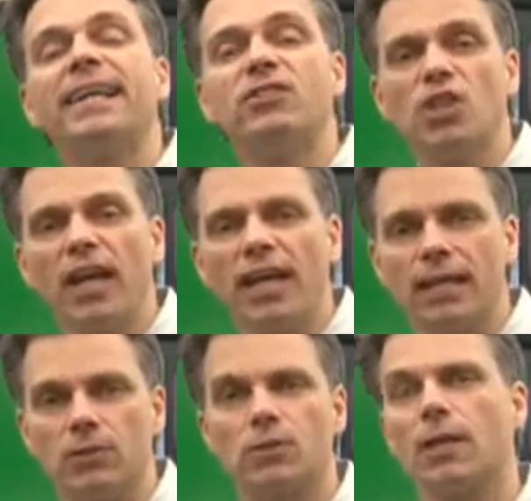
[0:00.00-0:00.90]
a
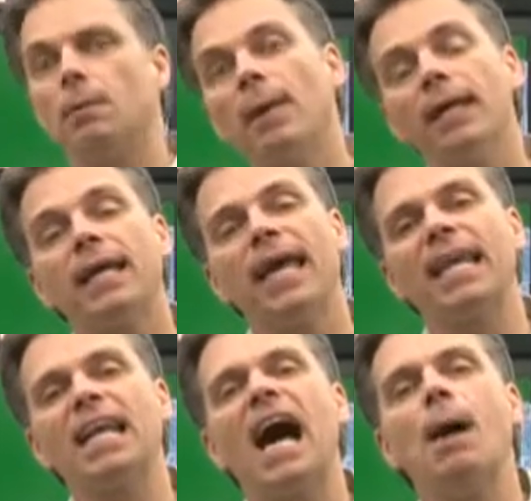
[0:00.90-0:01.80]
change. They make
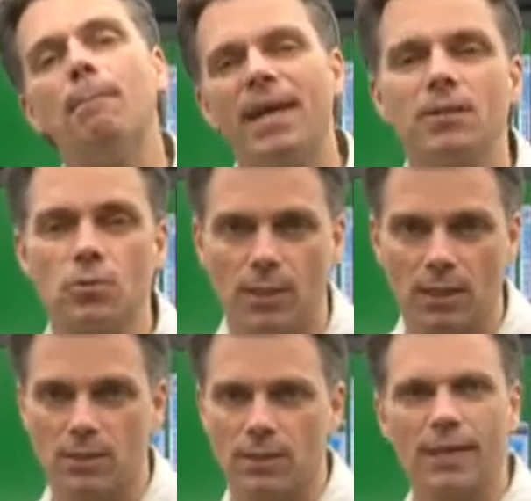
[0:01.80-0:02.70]
an
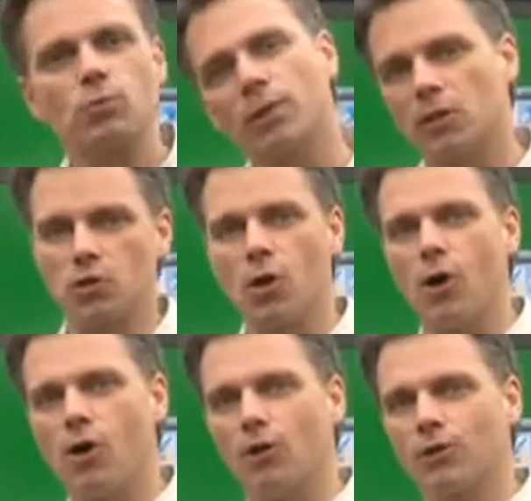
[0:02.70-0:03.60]
amendment. That's what it's
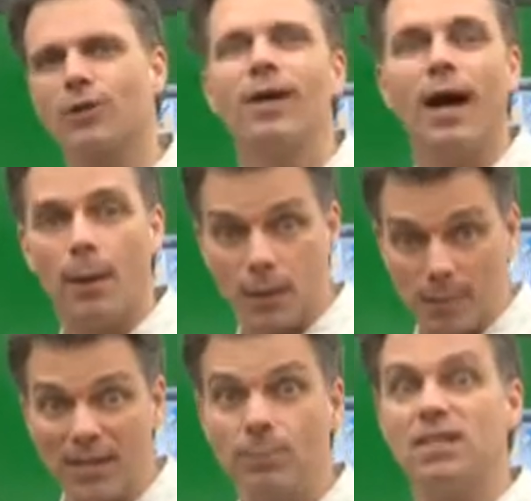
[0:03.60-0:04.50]
called. An
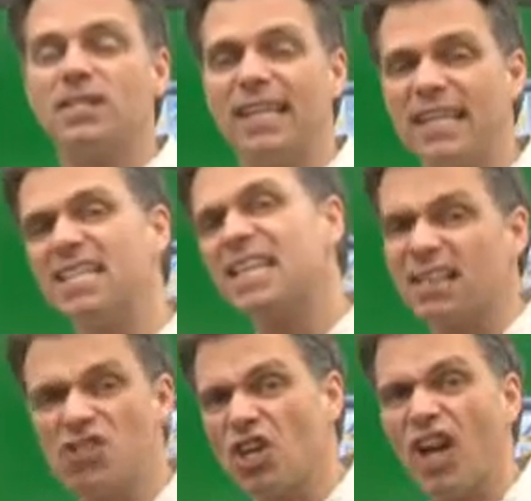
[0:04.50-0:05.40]
amendment is a
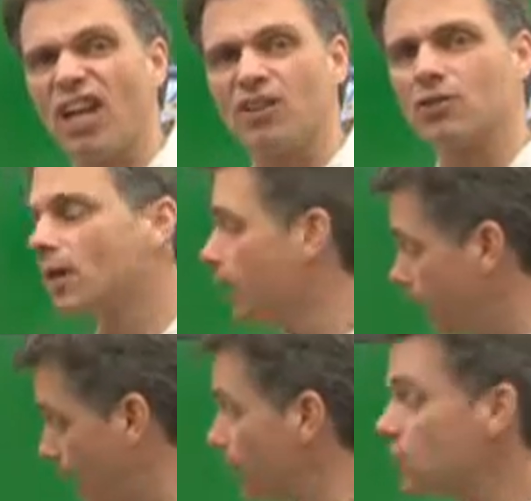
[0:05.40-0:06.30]
change.
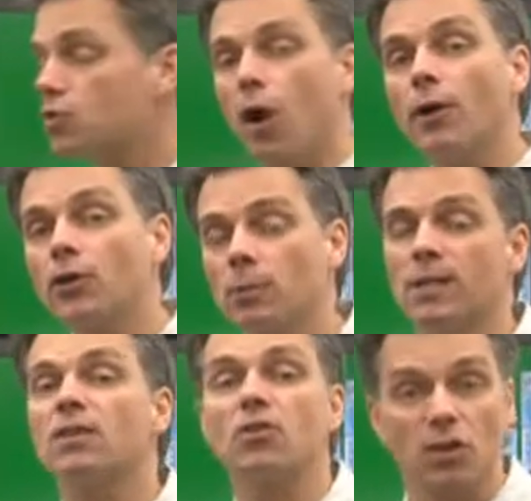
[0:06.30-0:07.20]
And this
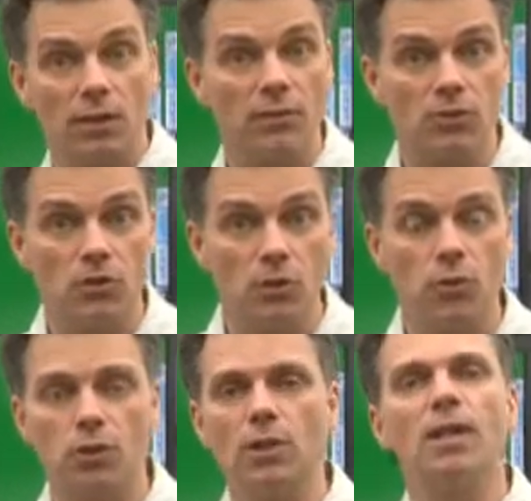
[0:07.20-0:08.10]
document, the
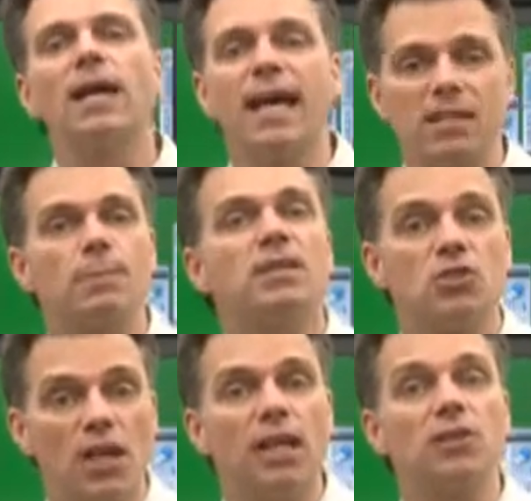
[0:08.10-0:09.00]
Constitution, has been
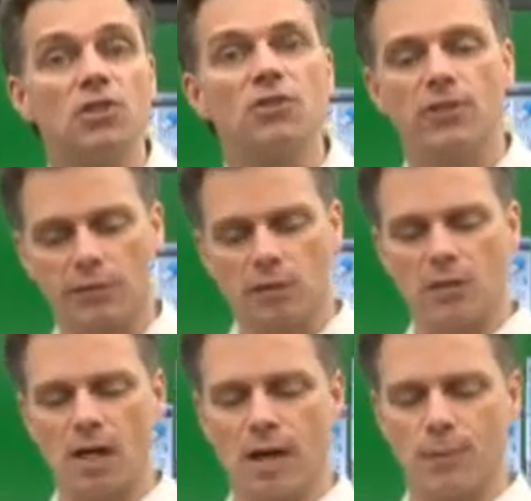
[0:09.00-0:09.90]
changed several
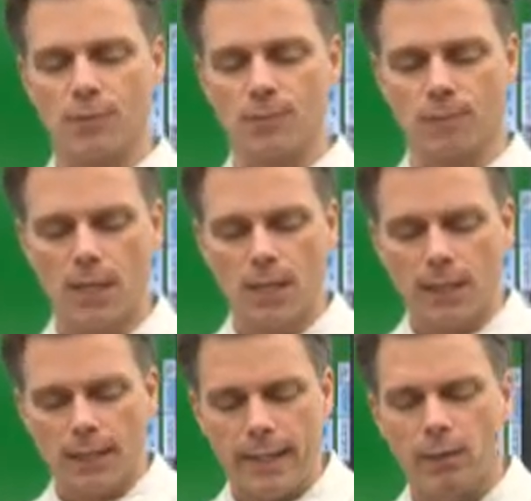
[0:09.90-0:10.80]
times.
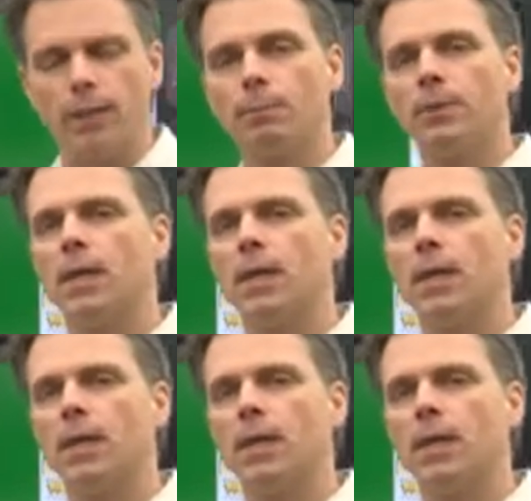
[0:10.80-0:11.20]
Now, number